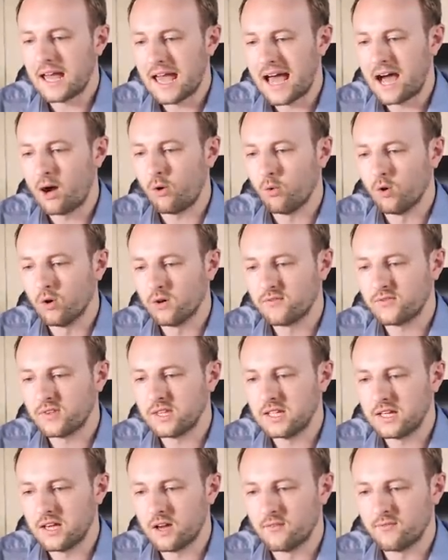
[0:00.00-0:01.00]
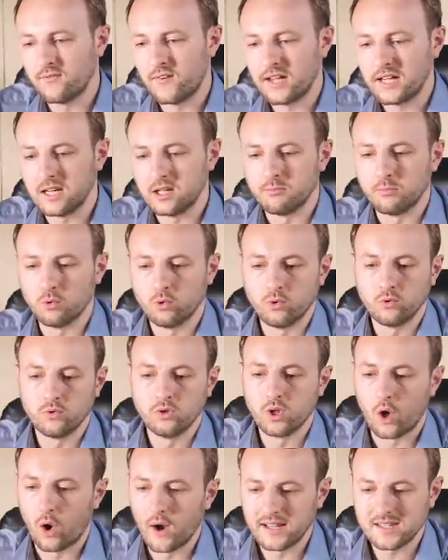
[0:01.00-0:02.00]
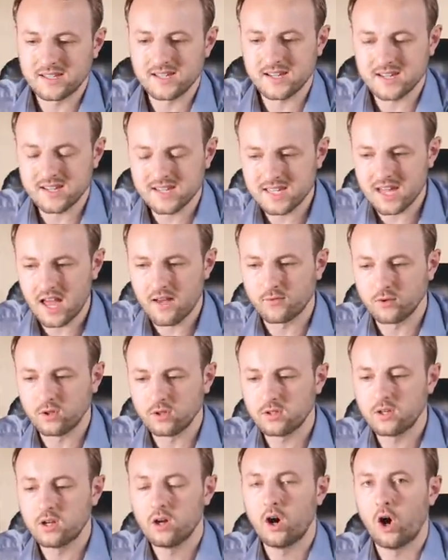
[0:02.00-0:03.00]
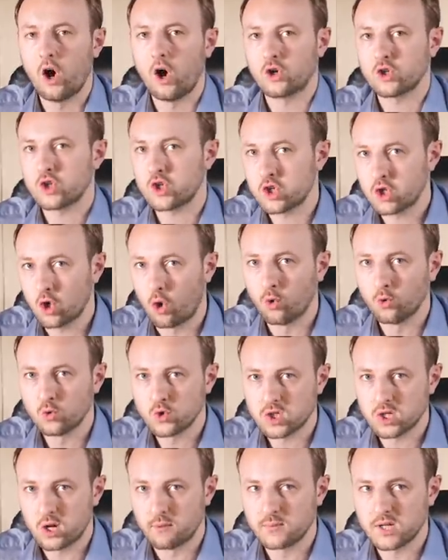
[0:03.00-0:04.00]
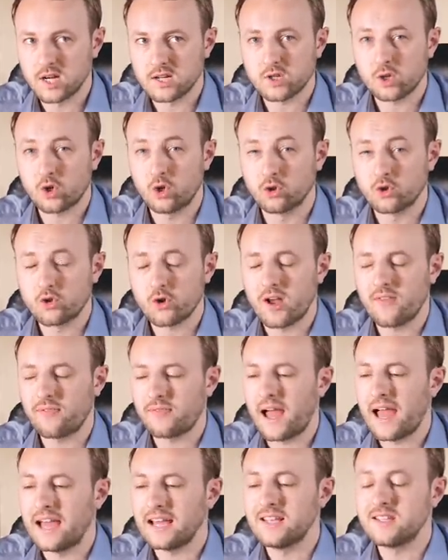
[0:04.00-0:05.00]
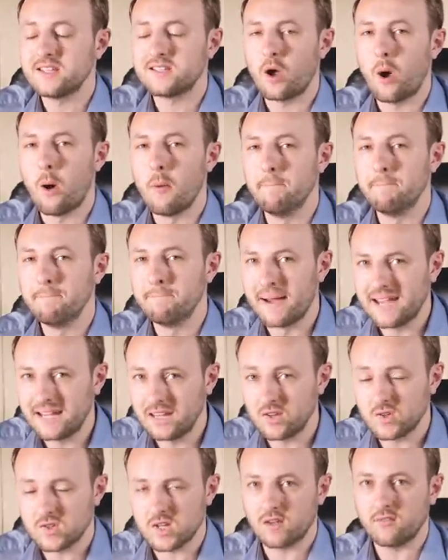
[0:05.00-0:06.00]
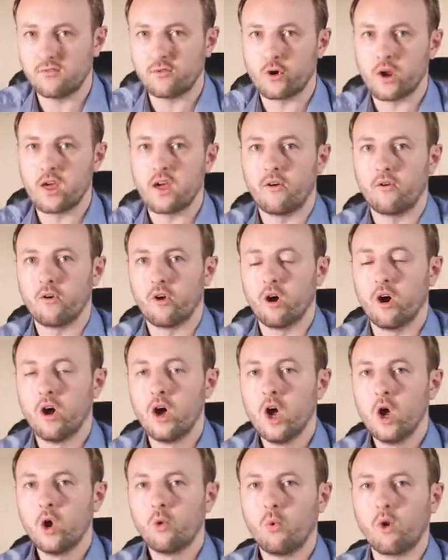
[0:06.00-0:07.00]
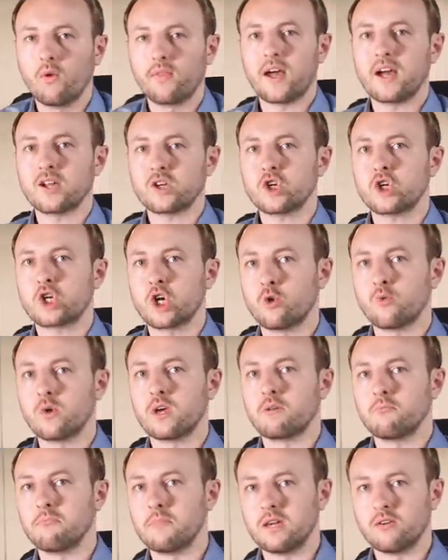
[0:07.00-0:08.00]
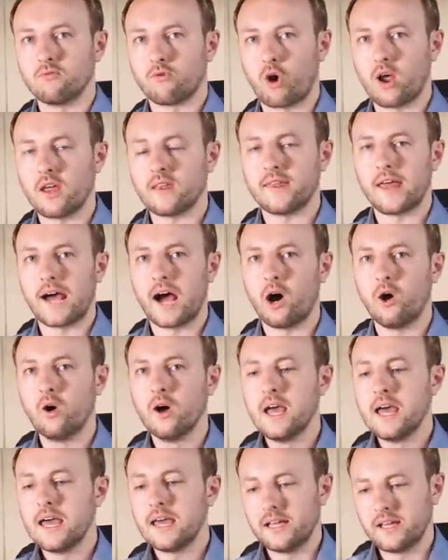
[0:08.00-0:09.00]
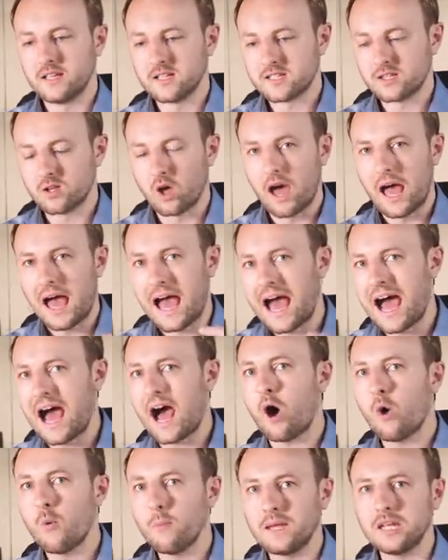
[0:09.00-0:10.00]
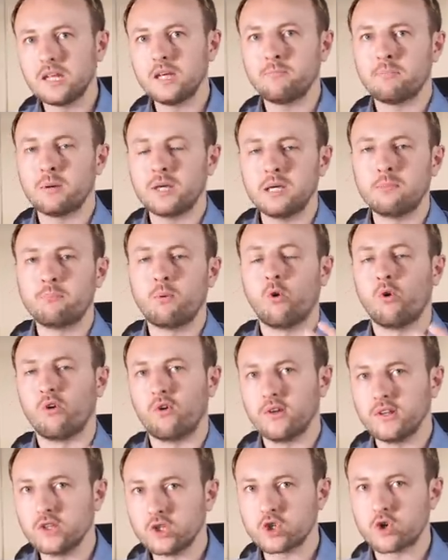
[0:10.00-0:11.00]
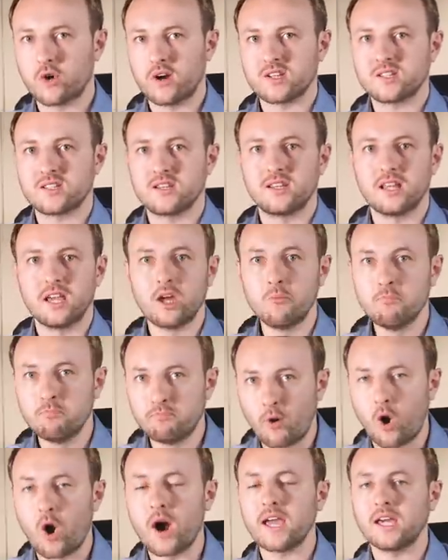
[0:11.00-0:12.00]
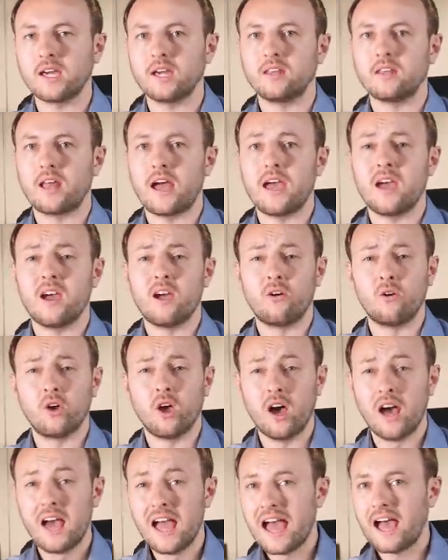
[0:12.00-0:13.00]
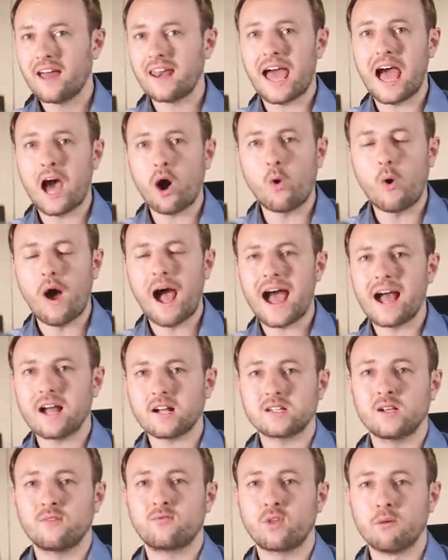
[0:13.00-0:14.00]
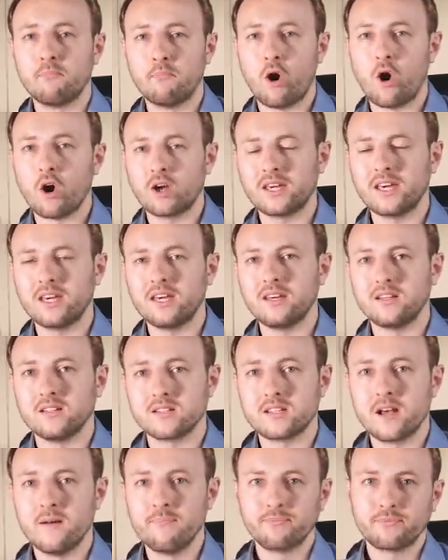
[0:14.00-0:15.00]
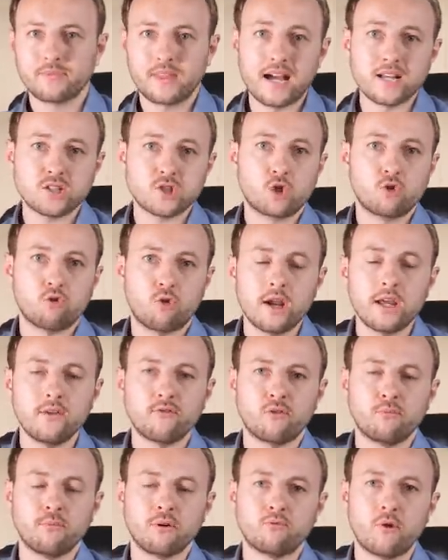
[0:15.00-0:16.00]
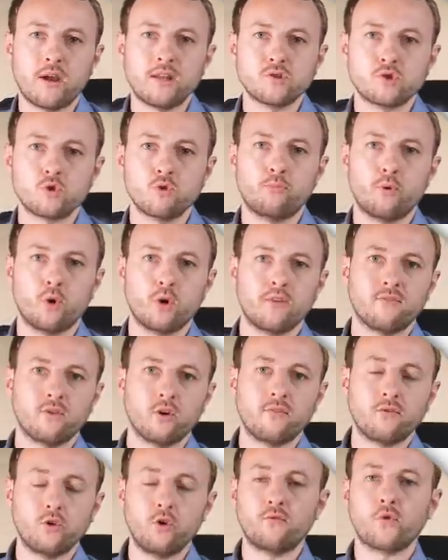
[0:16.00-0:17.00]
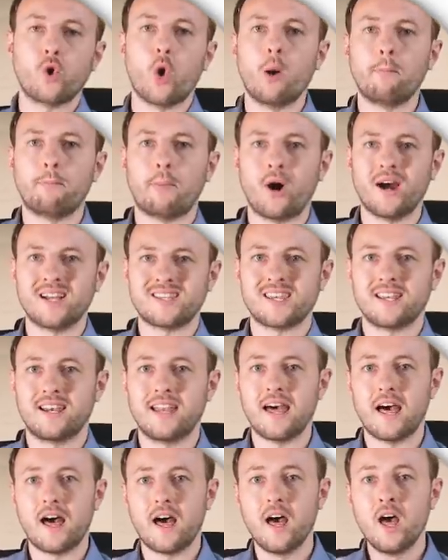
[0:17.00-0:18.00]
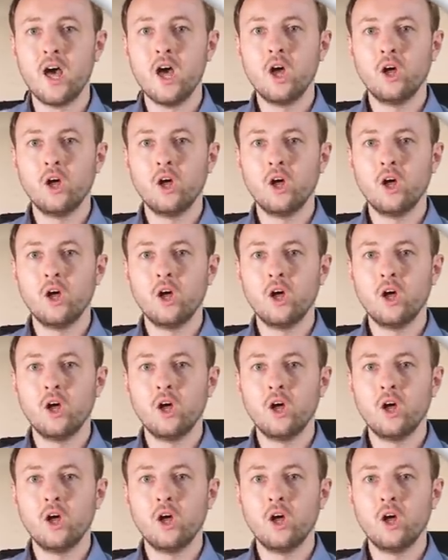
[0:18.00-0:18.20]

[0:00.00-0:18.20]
out of the available 97 are sold subject to contract. That is amazing for an area. What that's showing me right now is that how many people are interested in buying in that area and how active the market is. That's great from a rental point of view. If you've got a buy to let,